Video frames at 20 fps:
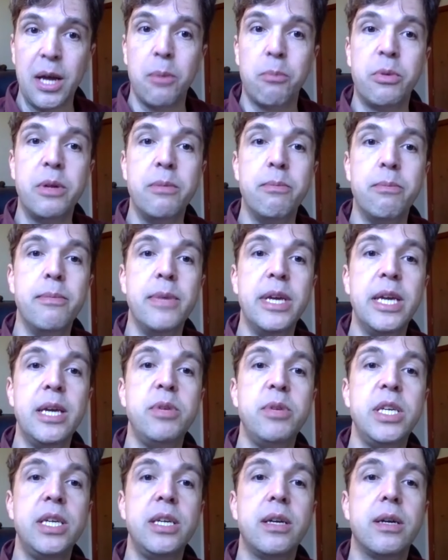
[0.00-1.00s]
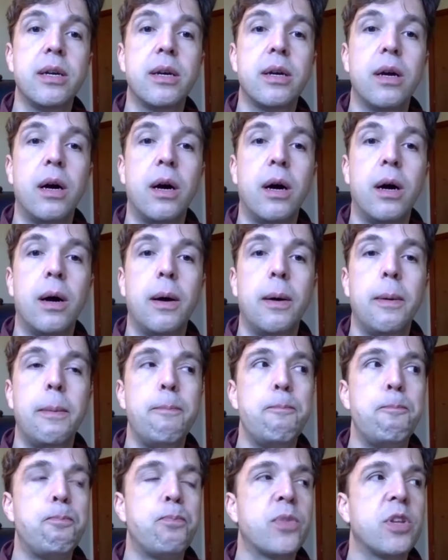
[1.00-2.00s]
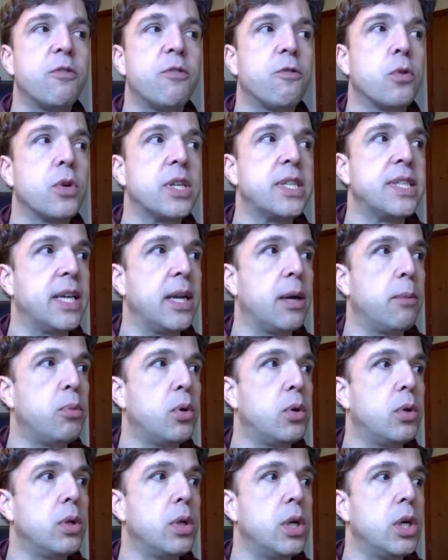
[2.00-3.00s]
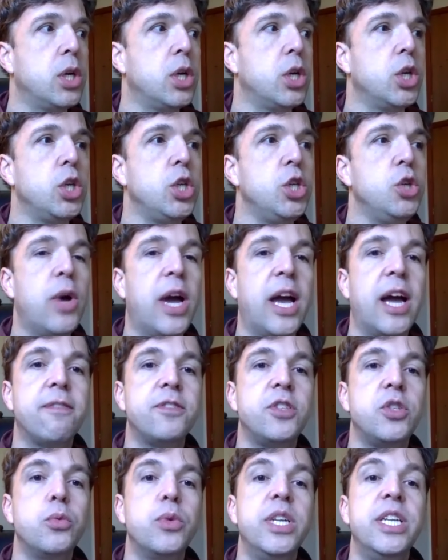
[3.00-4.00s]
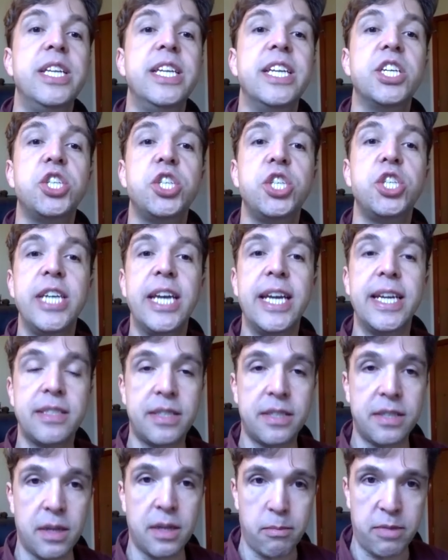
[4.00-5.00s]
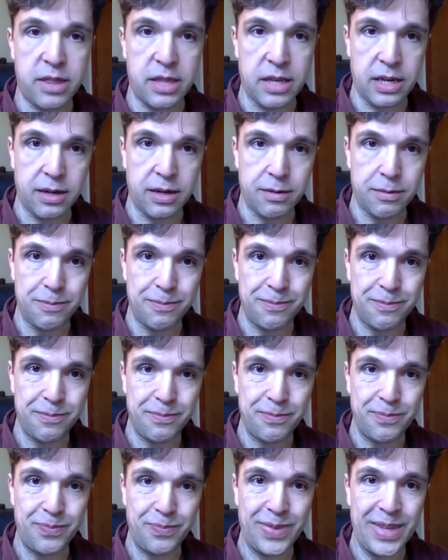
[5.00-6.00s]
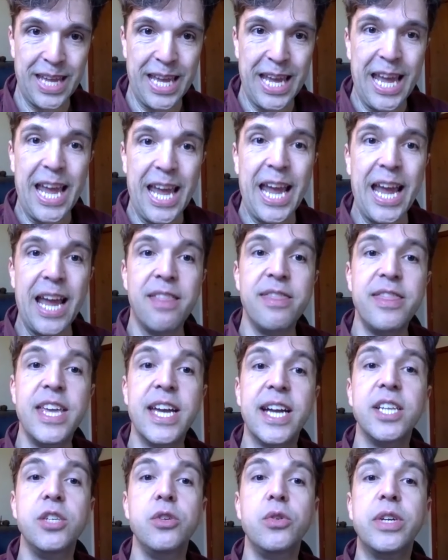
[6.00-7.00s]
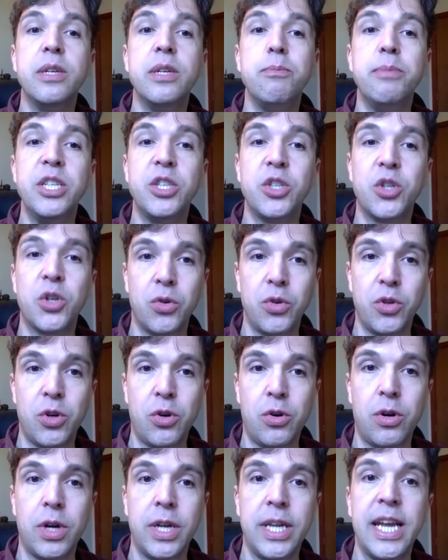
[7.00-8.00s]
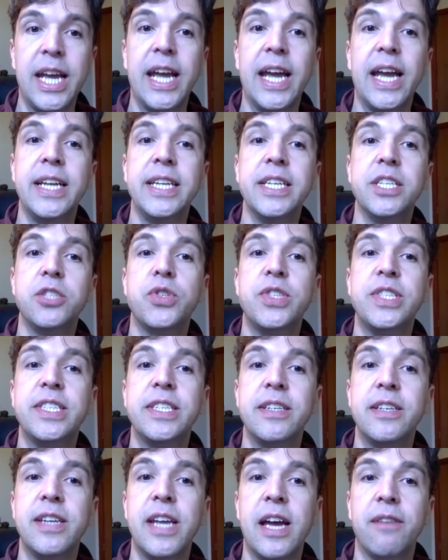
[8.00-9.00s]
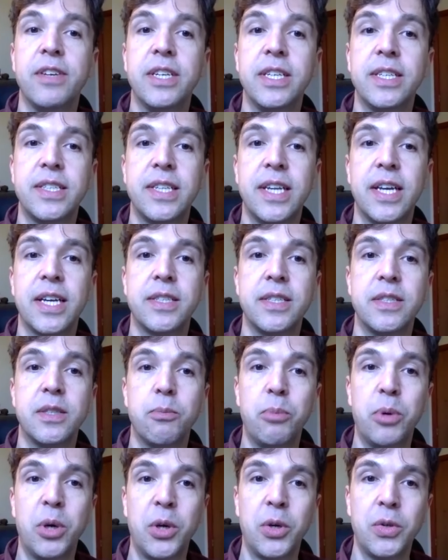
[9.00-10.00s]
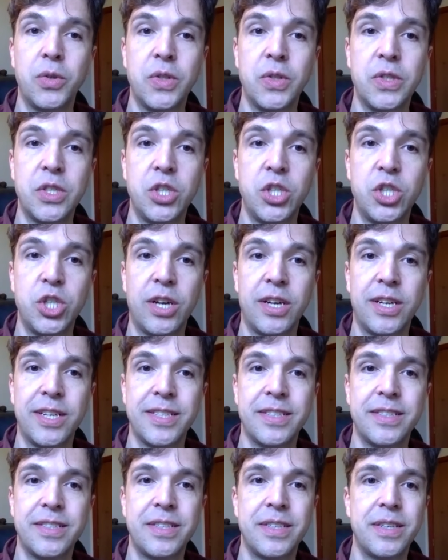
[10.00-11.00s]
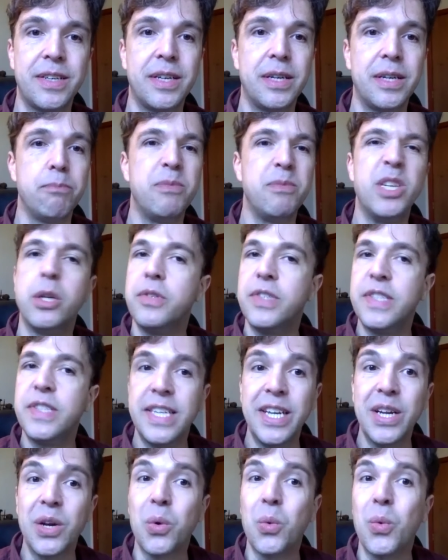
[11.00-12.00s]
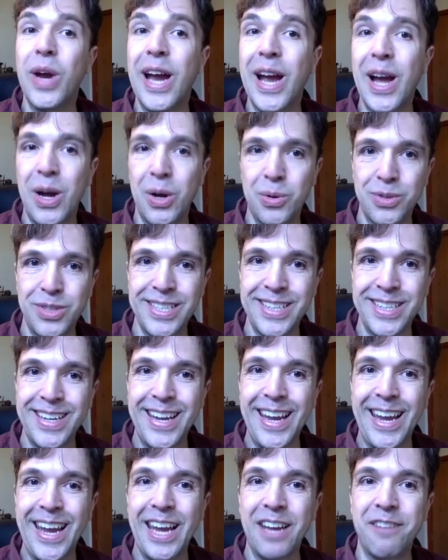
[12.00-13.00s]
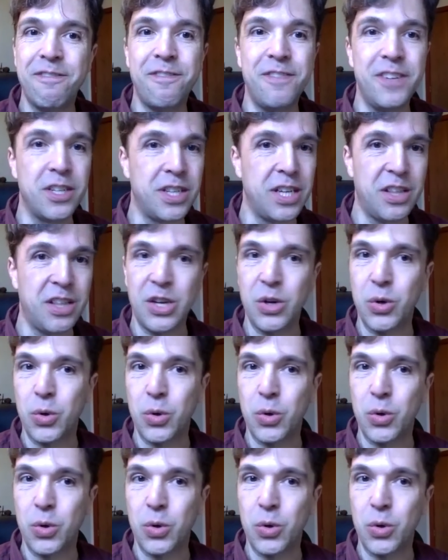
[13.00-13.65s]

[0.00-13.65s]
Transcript: But maybe, for example, you have to initiate something and then you can be turned on and interested in having sex, as opposed to just, you know, sitting around and feeling the